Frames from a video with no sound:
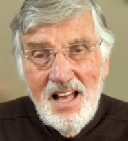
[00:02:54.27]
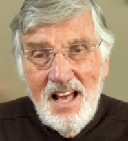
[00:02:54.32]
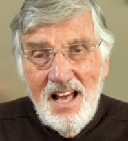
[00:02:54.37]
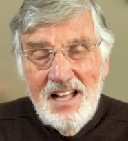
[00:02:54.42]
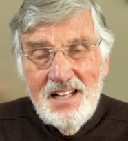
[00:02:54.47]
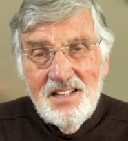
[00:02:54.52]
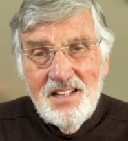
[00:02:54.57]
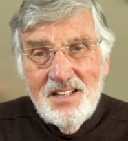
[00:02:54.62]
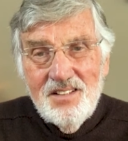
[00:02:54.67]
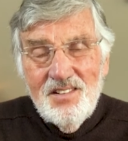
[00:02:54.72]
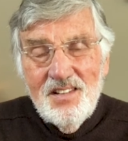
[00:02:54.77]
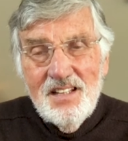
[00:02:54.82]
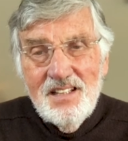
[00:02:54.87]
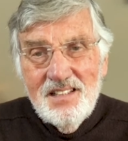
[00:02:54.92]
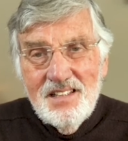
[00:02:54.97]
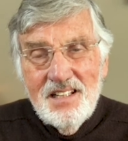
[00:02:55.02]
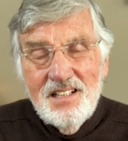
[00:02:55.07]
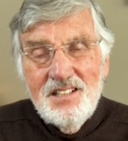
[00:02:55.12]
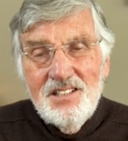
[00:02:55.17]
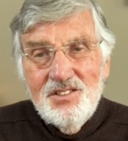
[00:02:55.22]
And the thing
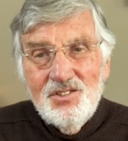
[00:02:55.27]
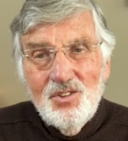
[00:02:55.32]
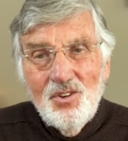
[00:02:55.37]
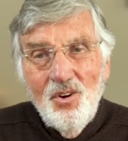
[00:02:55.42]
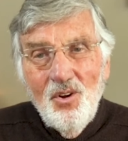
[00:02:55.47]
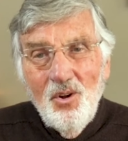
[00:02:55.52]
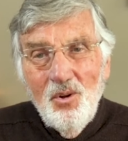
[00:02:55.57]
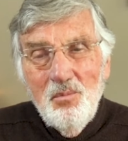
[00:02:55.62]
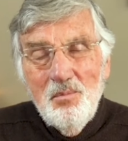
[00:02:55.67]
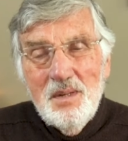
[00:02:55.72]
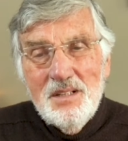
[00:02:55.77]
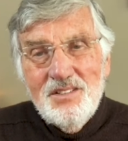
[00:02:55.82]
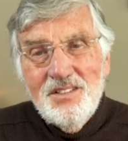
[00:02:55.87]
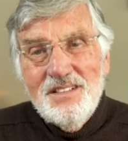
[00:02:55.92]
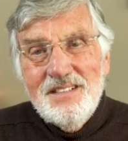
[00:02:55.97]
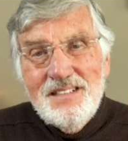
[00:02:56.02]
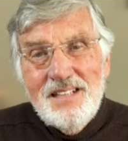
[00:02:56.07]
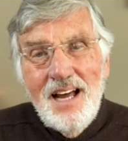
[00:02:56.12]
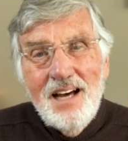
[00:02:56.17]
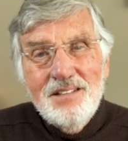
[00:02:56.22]
that is
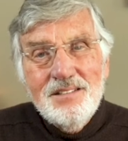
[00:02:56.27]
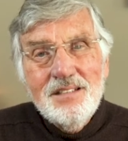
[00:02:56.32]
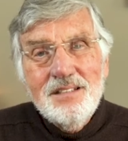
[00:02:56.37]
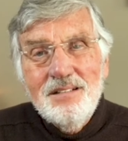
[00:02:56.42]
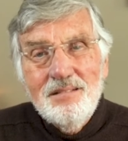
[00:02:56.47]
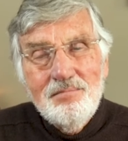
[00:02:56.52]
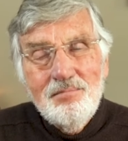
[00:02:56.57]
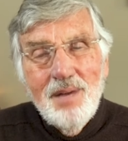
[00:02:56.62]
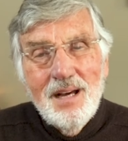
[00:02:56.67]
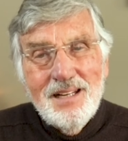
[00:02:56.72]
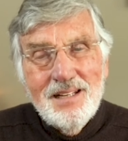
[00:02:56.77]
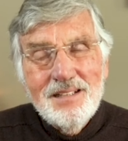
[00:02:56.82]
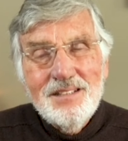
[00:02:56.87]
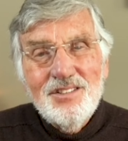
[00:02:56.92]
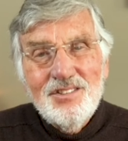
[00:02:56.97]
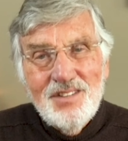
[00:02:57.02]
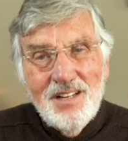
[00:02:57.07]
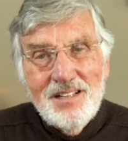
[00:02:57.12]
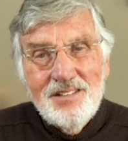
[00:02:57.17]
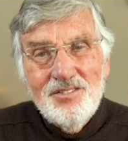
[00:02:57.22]
almost doesn't make
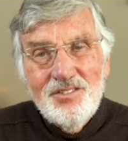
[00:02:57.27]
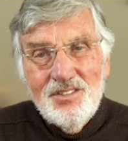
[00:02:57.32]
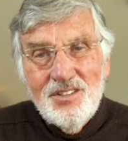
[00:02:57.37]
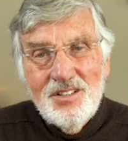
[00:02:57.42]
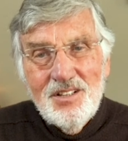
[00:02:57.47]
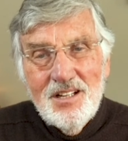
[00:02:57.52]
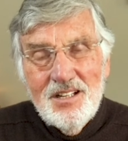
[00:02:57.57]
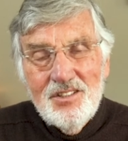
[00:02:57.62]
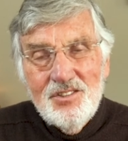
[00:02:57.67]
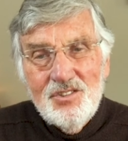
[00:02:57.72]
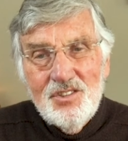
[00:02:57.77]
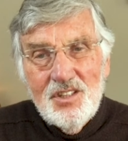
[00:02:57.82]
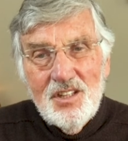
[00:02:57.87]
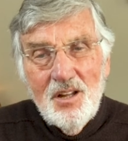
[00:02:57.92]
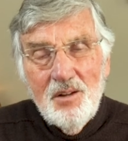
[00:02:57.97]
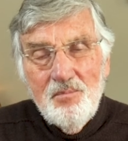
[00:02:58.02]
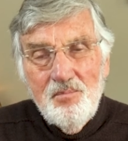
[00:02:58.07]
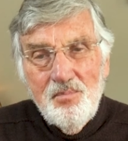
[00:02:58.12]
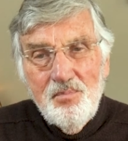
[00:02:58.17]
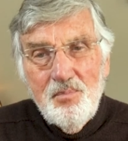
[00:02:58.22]
sense is
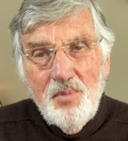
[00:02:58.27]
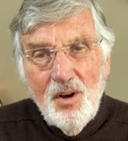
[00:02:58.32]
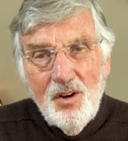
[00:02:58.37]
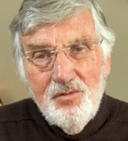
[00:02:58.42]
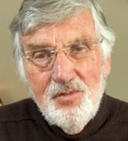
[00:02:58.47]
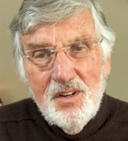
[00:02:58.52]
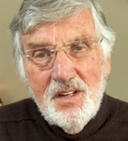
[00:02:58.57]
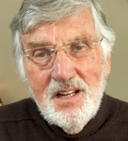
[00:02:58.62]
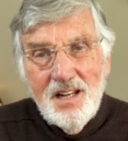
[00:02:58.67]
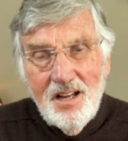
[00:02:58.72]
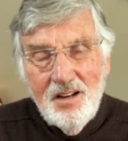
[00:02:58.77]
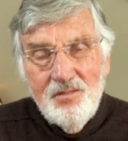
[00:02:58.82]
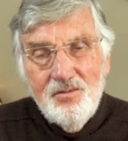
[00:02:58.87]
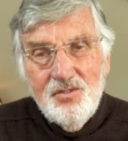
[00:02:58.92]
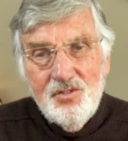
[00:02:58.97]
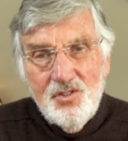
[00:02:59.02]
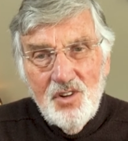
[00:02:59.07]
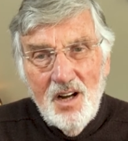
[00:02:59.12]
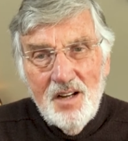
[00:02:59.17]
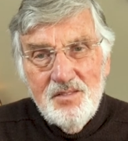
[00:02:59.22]
that perfect
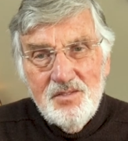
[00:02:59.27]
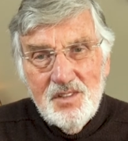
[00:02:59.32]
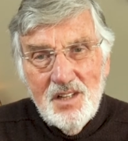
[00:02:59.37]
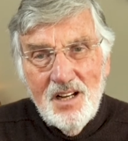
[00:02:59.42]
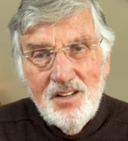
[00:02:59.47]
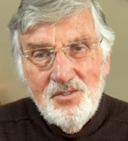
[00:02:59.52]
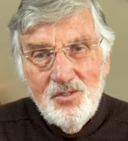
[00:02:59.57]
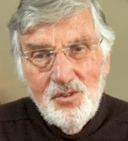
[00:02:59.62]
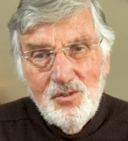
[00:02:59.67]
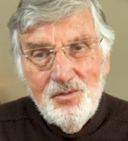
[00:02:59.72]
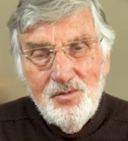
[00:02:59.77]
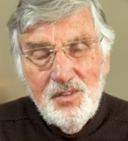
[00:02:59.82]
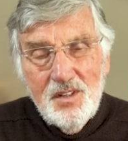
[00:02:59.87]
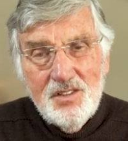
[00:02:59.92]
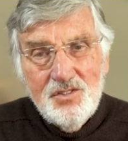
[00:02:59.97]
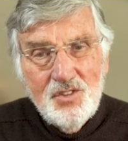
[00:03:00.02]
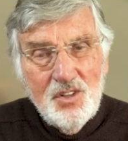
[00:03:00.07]
love drives out all fear.